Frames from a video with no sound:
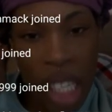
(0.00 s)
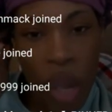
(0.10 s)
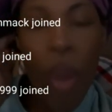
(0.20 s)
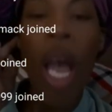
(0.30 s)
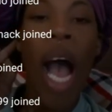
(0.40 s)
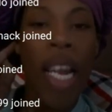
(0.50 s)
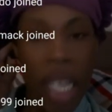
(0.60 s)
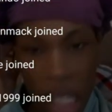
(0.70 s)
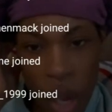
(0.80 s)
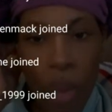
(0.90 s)
then still,
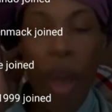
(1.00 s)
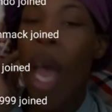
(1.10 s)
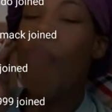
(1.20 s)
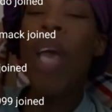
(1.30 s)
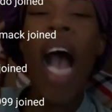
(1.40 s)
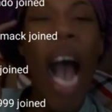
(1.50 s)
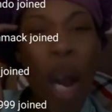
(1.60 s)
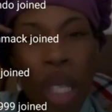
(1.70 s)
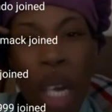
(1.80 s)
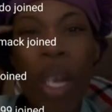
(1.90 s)
then still me. Me
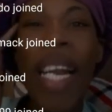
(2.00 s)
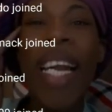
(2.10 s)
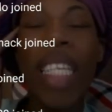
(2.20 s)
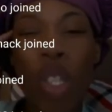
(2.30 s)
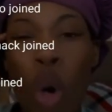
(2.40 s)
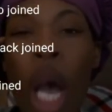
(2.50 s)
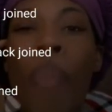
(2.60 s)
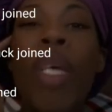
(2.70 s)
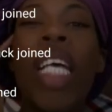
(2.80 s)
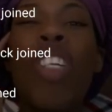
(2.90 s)
always have the list of oh.
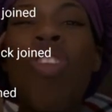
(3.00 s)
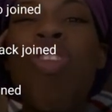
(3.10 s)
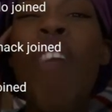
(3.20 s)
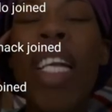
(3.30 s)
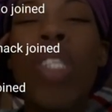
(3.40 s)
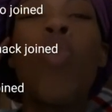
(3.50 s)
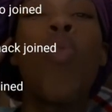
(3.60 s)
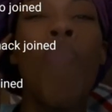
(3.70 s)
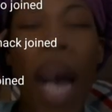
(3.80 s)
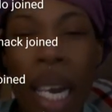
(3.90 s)
me a trans
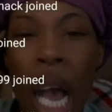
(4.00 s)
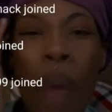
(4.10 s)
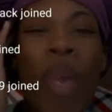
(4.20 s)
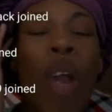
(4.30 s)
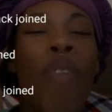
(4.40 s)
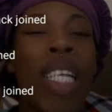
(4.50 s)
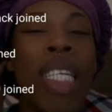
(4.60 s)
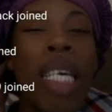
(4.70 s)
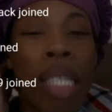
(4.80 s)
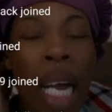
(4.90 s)
woman. Me love a
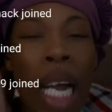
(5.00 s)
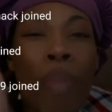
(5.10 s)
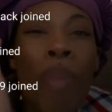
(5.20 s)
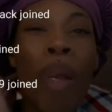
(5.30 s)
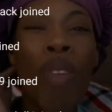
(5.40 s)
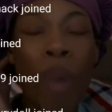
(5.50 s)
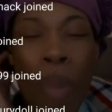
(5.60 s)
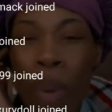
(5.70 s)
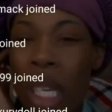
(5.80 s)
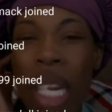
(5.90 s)
TikTok and people love. When
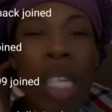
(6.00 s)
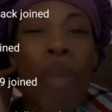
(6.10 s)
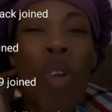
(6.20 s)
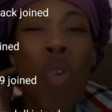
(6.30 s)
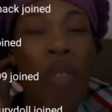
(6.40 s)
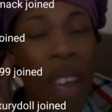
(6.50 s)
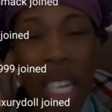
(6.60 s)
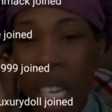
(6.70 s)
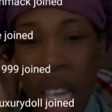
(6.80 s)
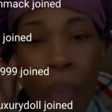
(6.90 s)
people say destiny, me love you
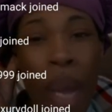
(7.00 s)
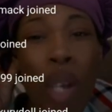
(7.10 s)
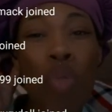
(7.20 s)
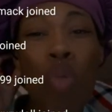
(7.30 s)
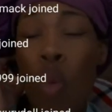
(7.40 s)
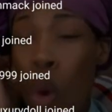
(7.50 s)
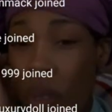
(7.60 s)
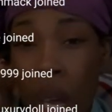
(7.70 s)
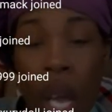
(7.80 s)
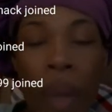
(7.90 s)
TikTok man, you
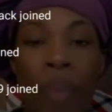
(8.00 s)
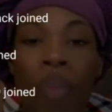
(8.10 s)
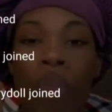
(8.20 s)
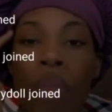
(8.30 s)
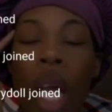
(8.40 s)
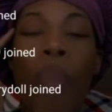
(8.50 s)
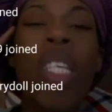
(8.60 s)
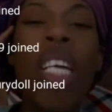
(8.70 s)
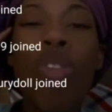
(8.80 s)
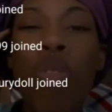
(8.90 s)
love it.
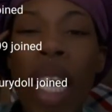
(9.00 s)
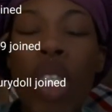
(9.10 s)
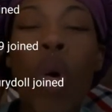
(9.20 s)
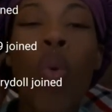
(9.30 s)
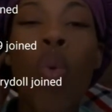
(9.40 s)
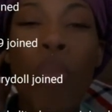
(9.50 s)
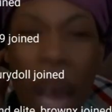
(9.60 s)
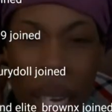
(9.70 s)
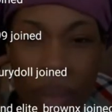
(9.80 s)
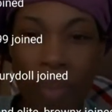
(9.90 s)
Me a trans
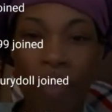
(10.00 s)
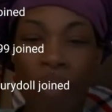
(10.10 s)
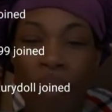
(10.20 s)
woman.